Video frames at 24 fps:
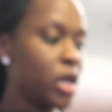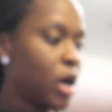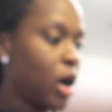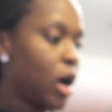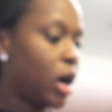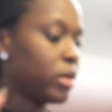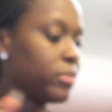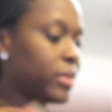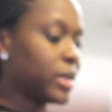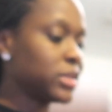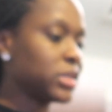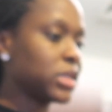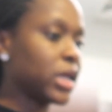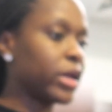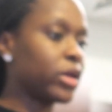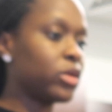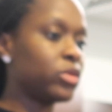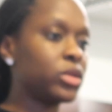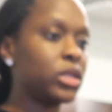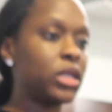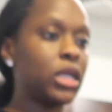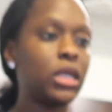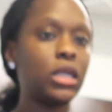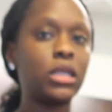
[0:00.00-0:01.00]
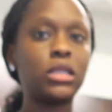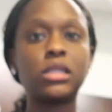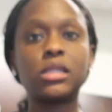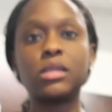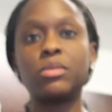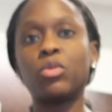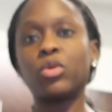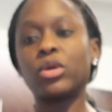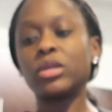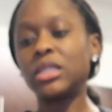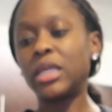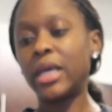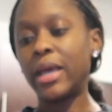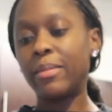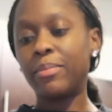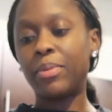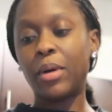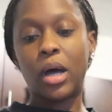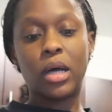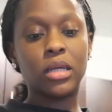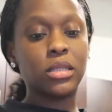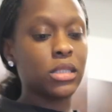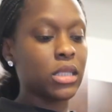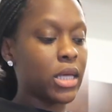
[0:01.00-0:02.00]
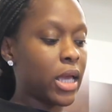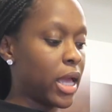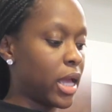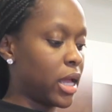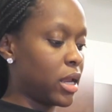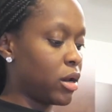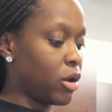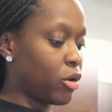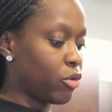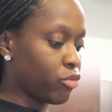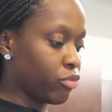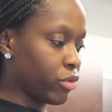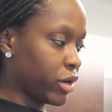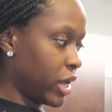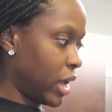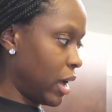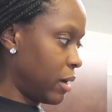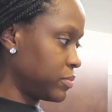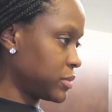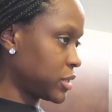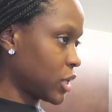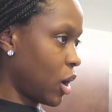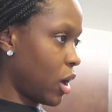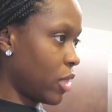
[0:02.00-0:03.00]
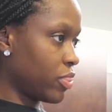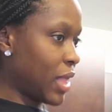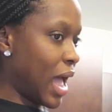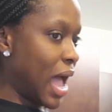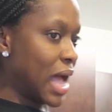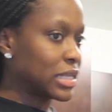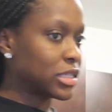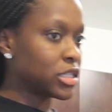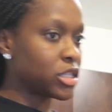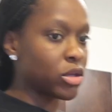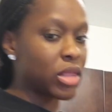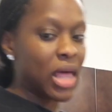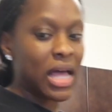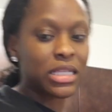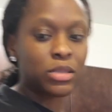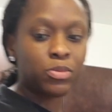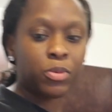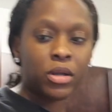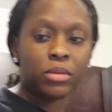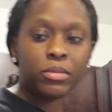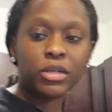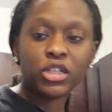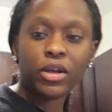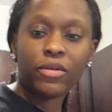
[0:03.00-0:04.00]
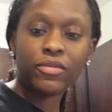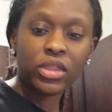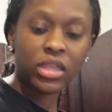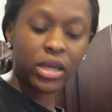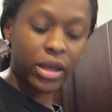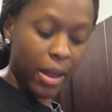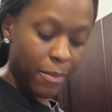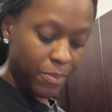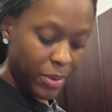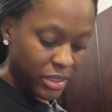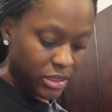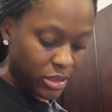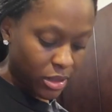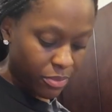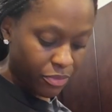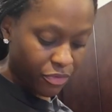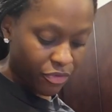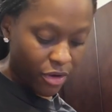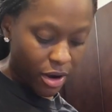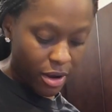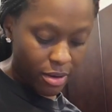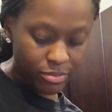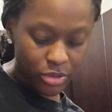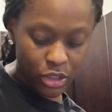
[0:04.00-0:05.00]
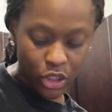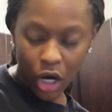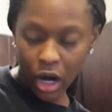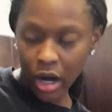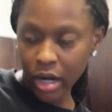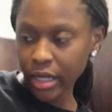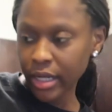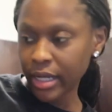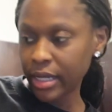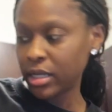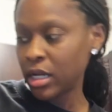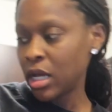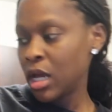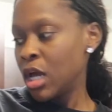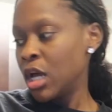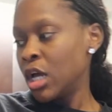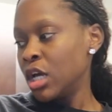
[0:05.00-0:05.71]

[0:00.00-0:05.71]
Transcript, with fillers: on my cycle needed some more tampons and re ups on that. So that's pretty much everything I picked up from Target.